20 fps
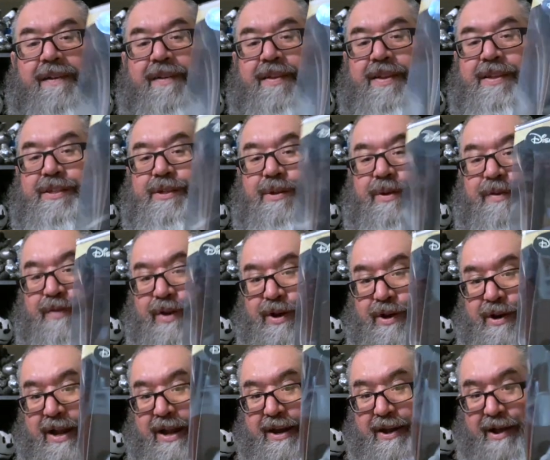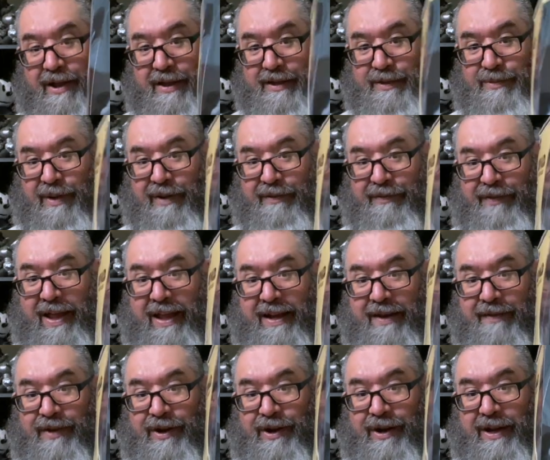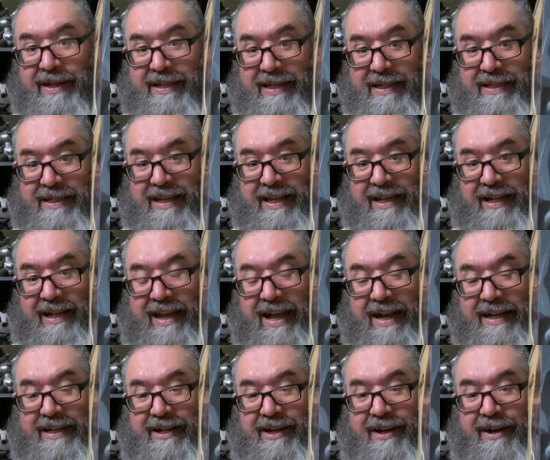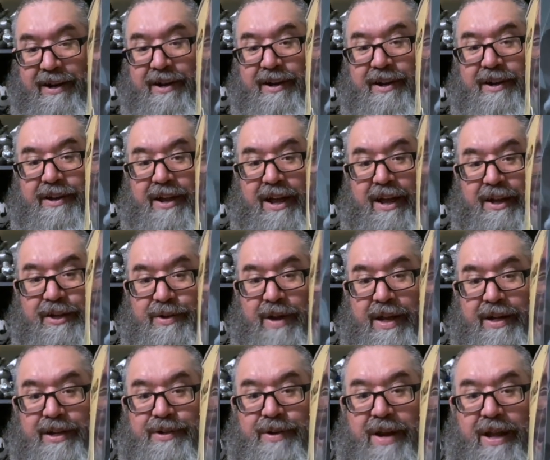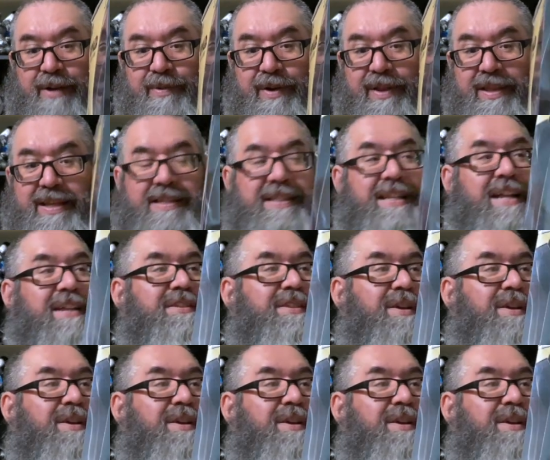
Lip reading: So if you're an Oswald fan, if you're a Disney collector, try to track one of these down.